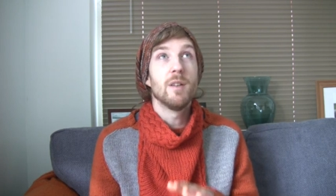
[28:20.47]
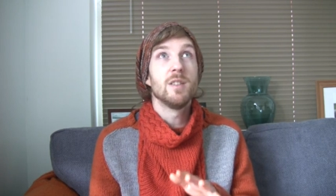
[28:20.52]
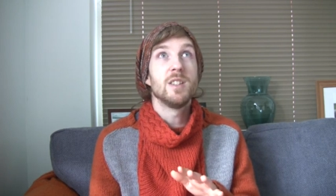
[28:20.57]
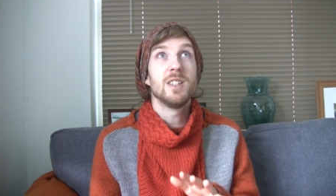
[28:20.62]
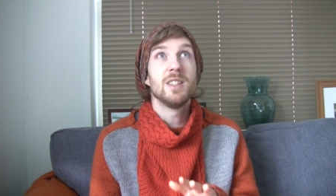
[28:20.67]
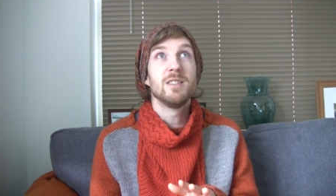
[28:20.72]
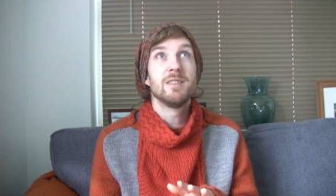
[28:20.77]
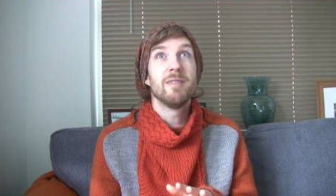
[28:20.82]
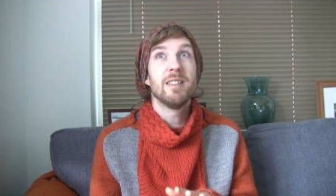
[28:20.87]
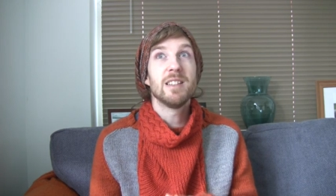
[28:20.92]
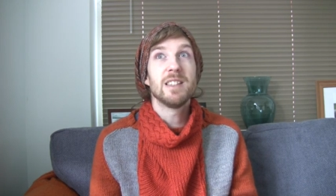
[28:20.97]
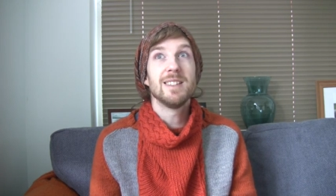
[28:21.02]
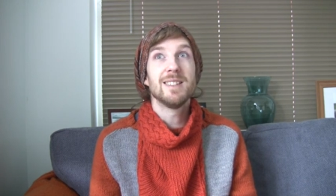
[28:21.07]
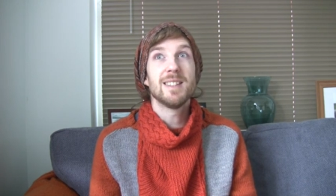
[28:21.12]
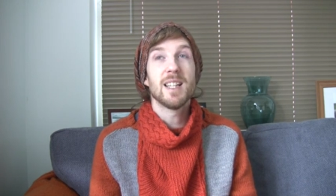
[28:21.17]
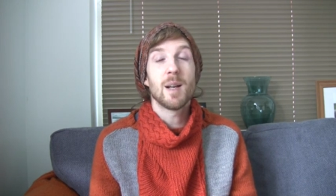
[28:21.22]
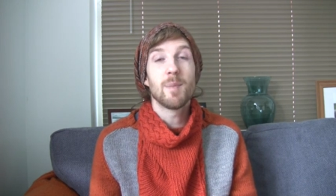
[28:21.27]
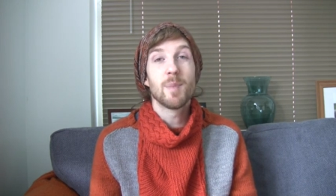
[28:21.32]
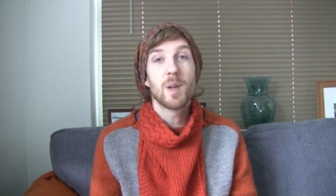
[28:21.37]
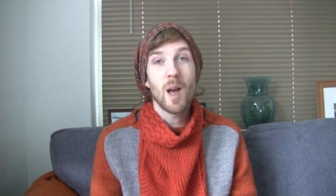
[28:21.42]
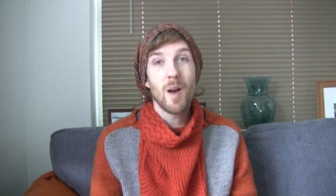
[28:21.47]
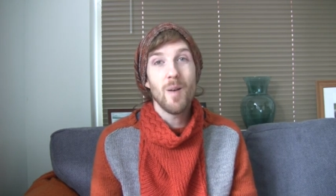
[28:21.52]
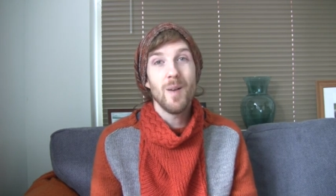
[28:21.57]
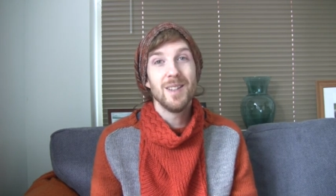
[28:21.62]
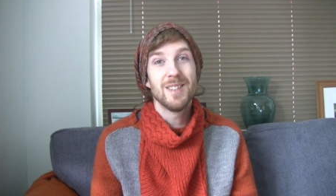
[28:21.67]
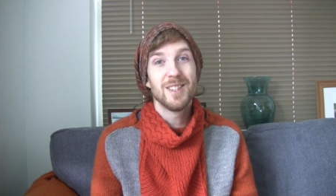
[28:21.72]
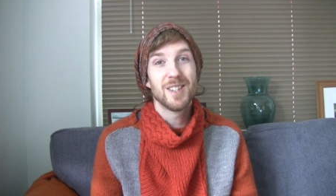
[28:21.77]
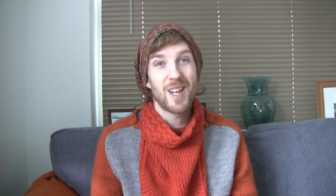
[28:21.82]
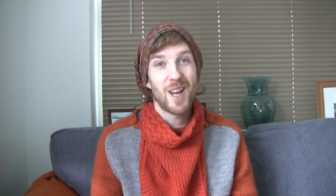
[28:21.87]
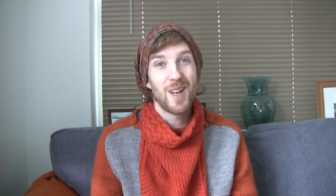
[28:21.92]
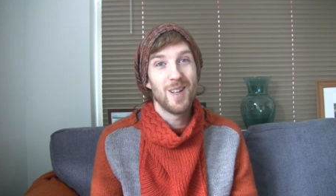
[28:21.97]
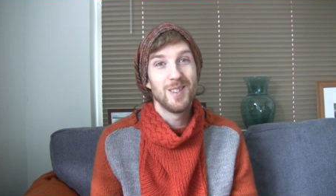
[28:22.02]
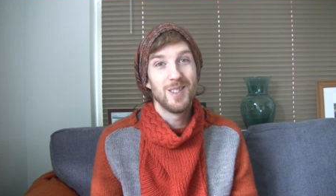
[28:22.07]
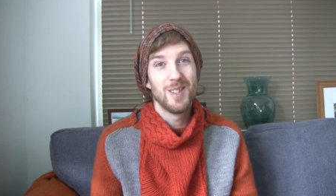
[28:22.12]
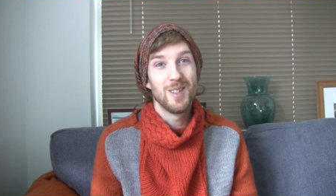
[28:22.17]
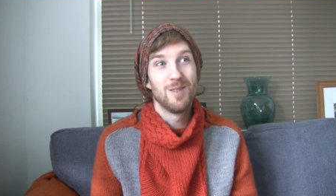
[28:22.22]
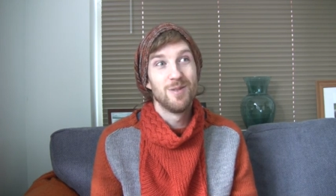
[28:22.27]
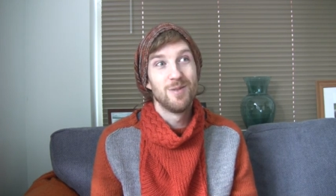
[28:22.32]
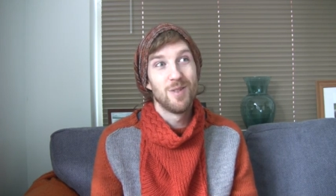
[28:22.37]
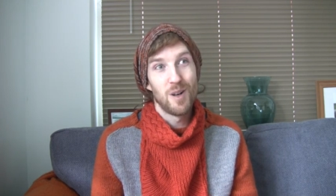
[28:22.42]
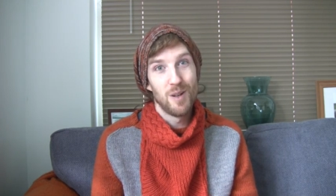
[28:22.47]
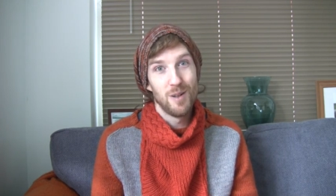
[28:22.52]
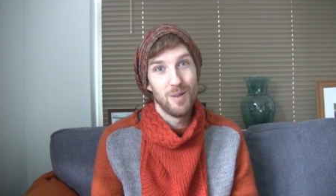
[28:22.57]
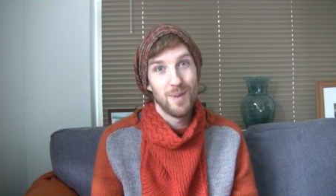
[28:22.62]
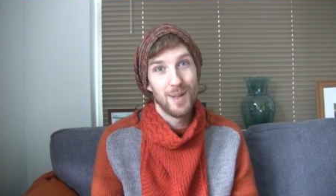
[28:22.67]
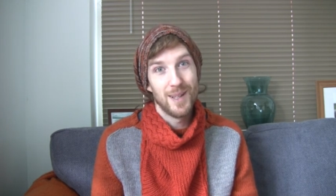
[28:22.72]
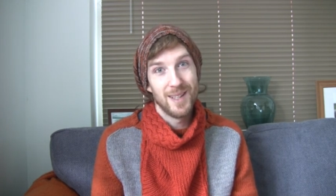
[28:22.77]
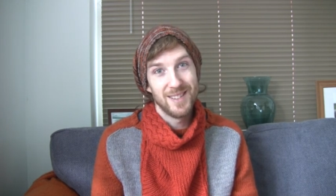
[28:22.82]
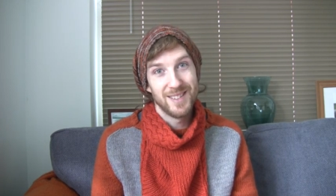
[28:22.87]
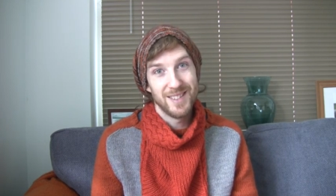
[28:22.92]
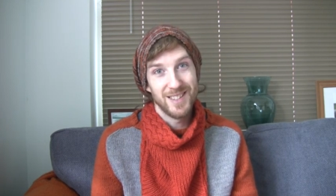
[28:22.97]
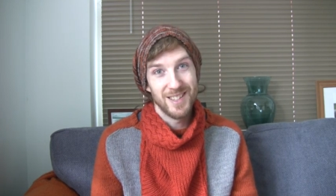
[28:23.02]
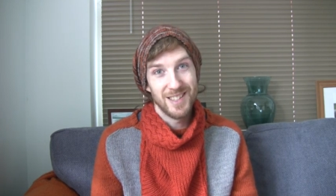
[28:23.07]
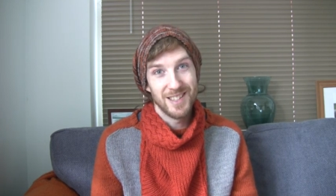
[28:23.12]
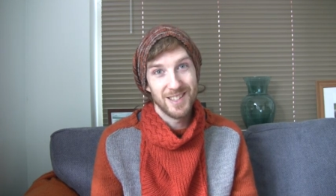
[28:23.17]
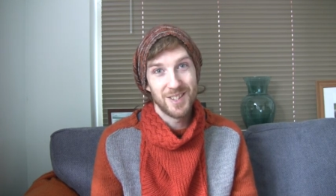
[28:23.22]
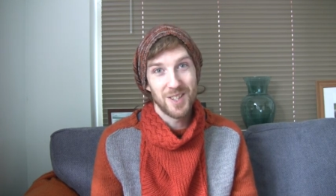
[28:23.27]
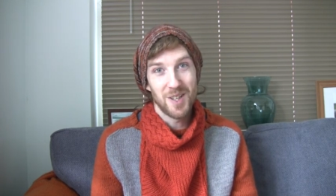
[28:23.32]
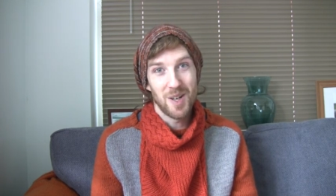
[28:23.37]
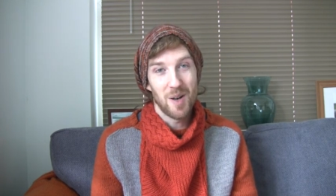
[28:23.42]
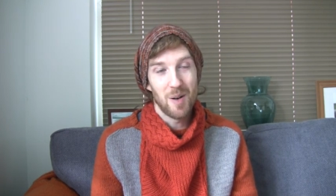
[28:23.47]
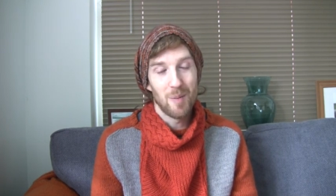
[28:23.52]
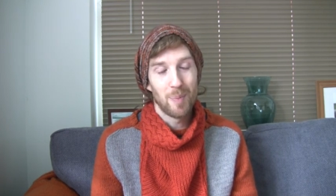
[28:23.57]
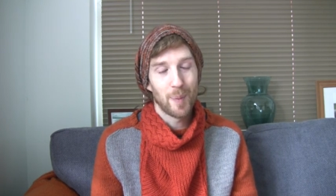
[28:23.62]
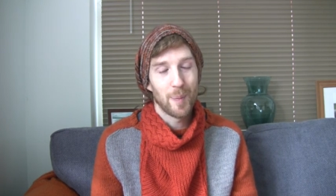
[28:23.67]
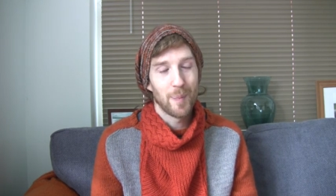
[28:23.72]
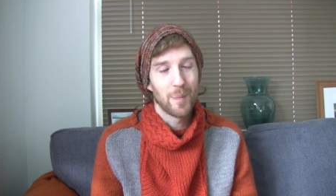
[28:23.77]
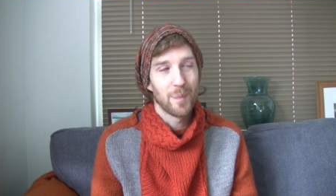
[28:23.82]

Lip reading: she originally said, I'm going to go to the Vollmeiser shop.